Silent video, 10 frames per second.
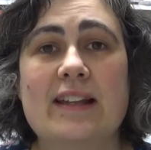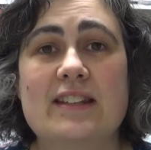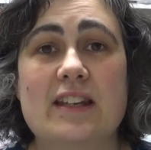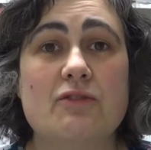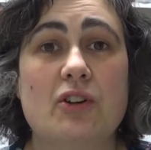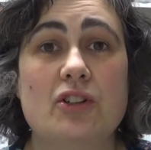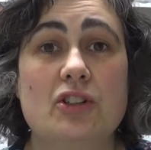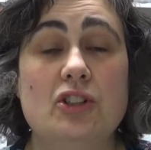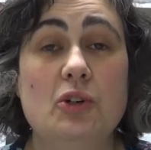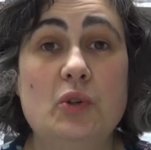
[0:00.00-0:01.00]
they
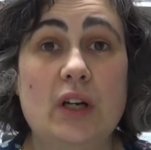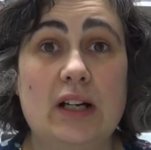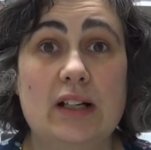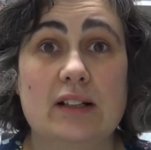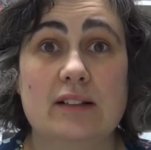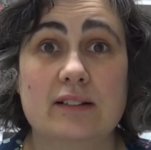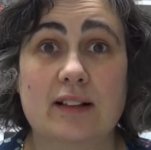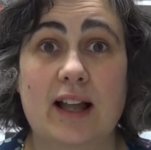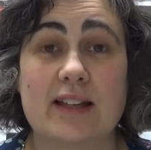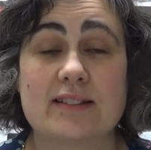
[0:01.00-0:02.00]
run yoga
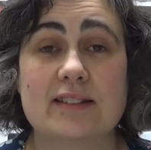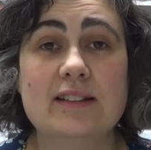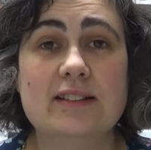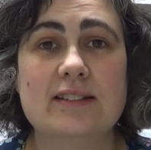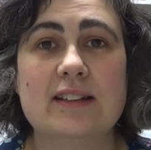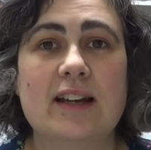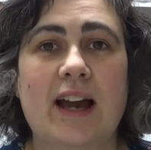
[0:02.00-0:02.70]
classes,